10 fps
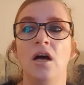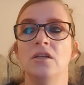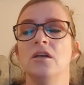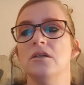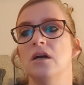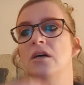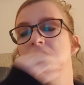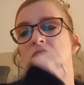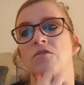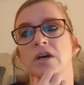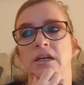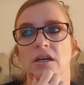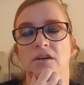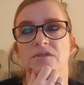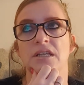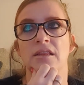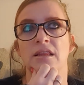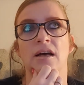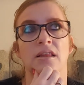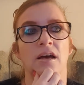Not, oh, sorry, I've said
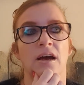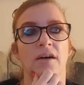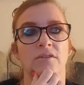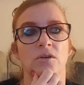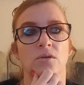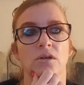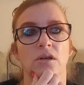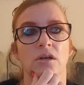that there, haven't I?